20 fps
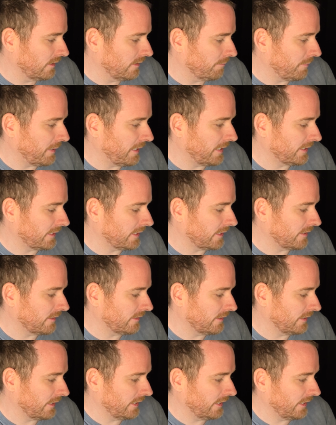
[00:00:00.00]

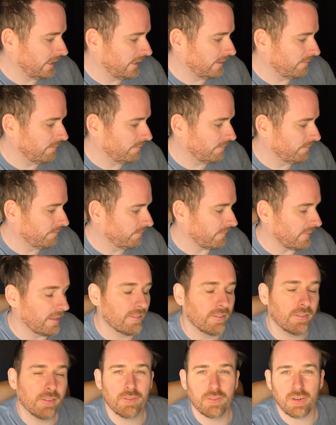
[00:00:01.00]
basically
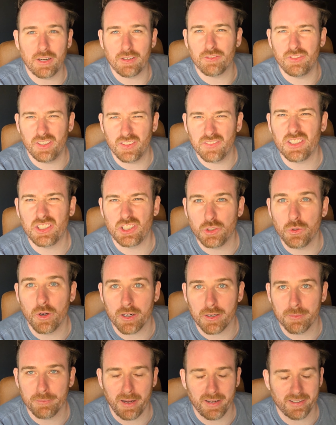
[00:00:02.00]
around
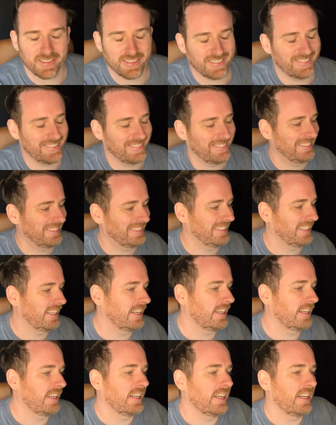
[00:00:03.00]
$5,200
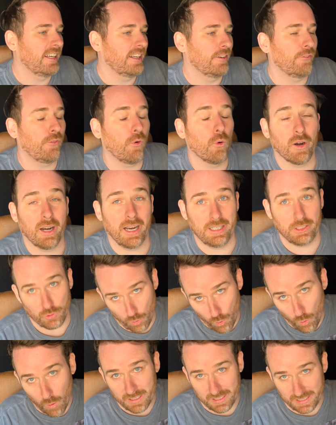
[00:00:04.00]
for a
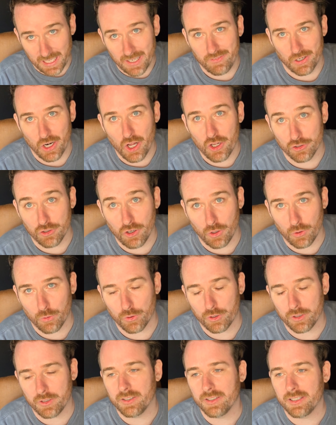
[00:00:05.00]
$2,700
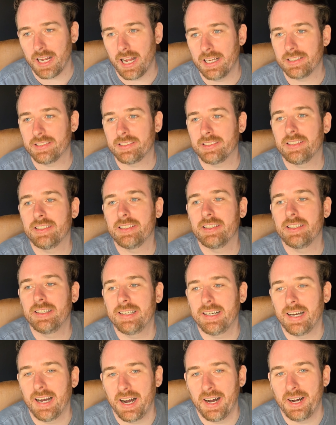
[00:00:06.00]
order, guys.
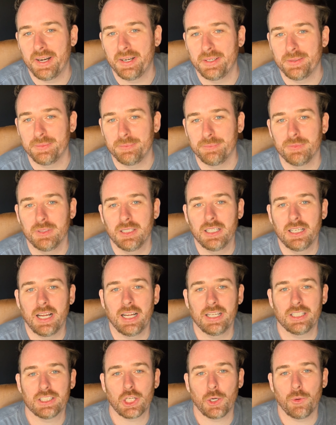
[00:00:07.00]
And
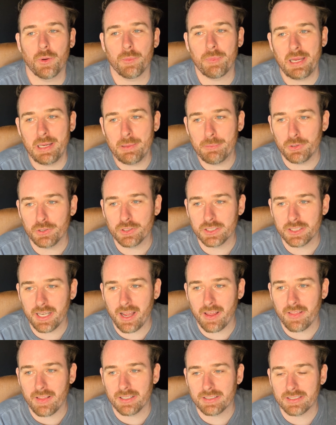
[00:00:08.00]
so when people
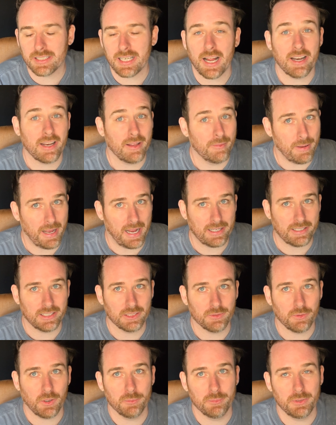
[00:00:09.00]
say that's not impacting
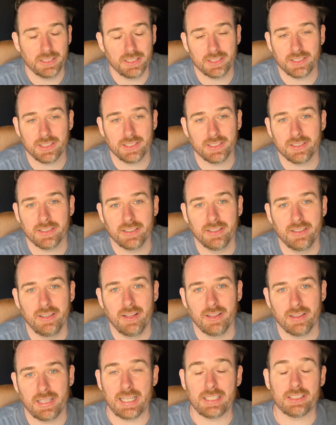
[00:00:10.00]
small businesses,
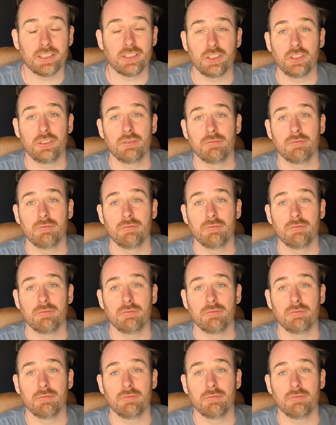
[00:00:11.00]
that's